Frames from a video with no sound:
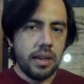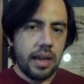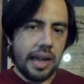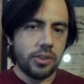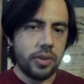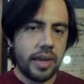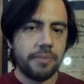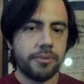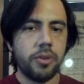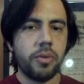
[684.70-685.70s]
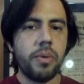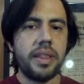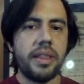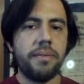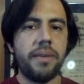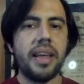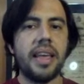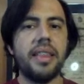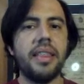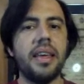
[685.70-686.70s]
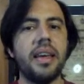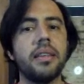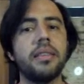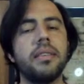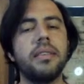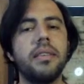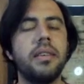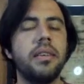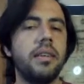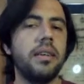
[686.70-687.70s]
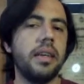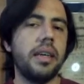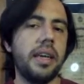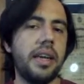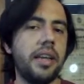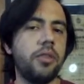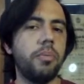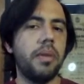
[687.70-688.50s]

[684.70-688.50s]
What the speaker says: Also, I have some queen d5 ideas. He need to